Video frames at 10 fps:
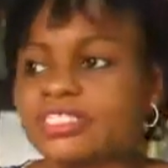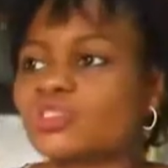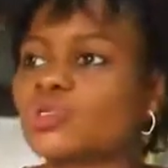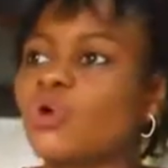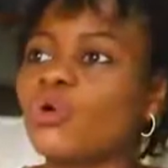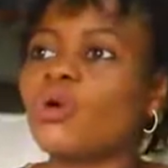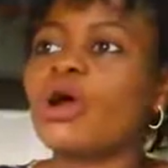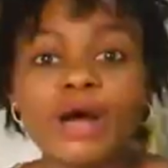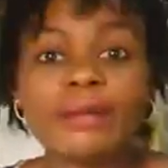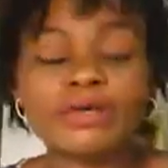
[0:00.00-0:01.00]

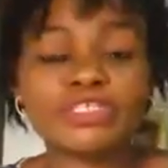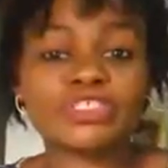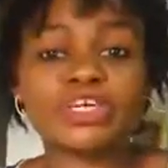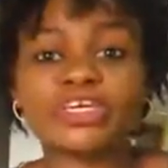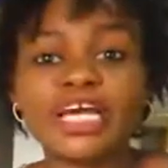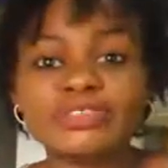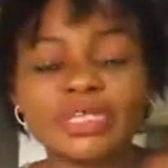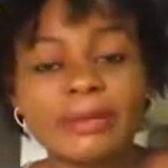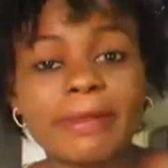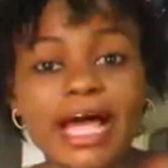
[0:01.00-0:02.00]
So I'm going to show you guys
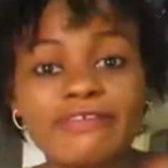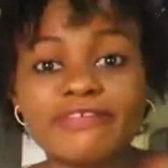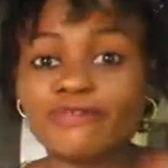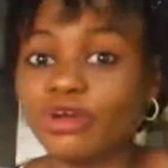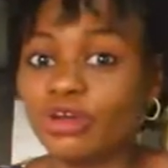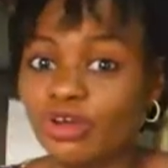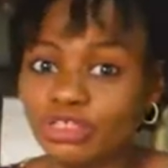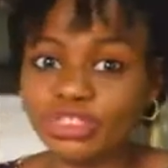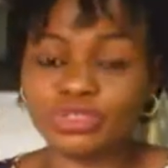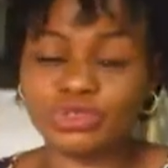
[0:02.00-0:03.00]
what I'm having for
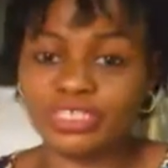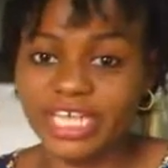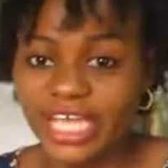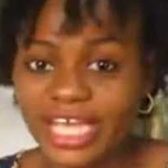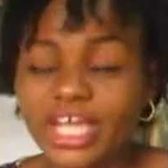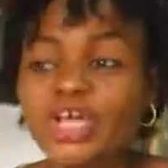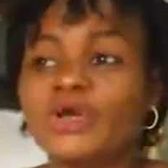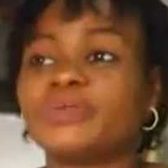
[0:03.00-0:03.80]
lunch today,